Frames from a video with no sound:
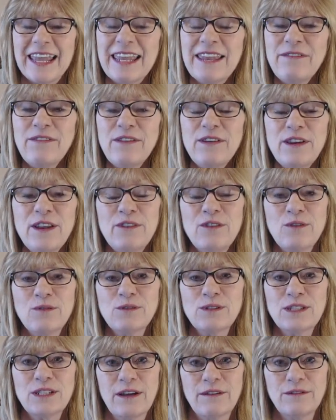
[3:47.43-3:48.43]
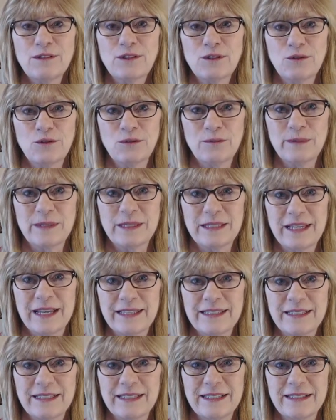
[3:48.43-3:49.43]
Even in those tough
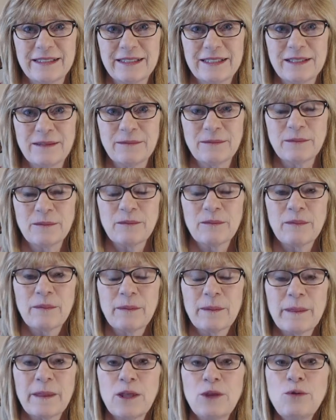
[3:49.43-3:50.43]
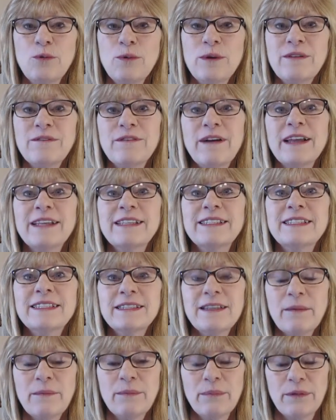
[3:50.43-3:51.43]
circumstances, you can find
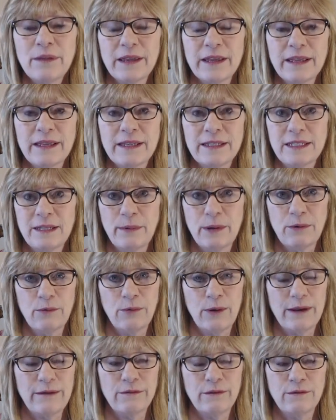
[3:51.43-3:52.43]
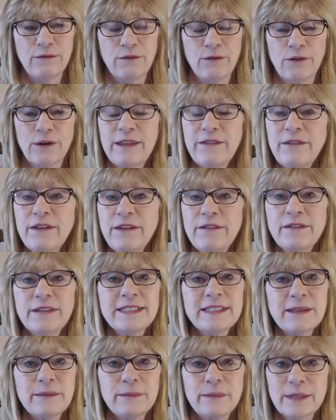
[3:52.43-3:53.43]
something to be grateful for, even if
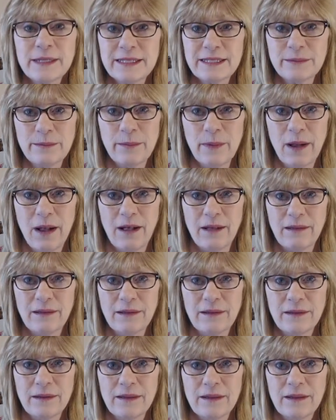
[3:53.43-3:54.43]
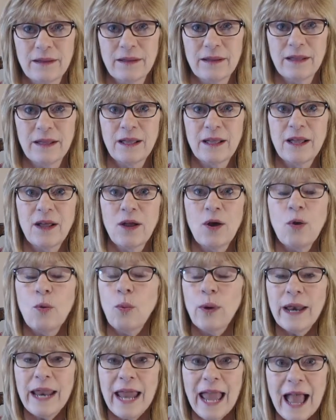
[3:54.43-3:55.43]
it's something small.
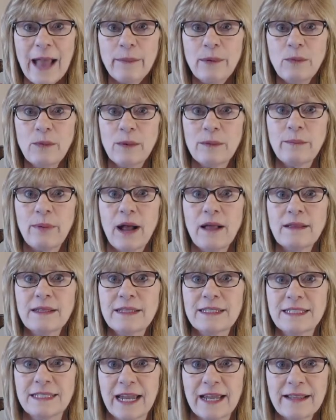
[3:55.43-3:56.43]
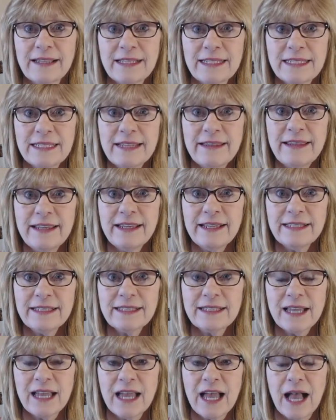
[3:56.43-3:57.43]
What happened when Paul and Silas did this?
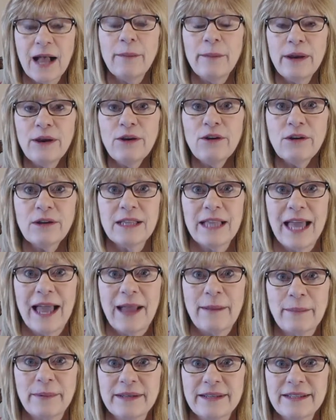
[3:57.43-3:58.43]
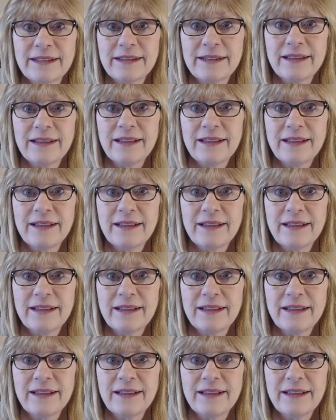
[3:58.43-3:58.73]
A miracle happened.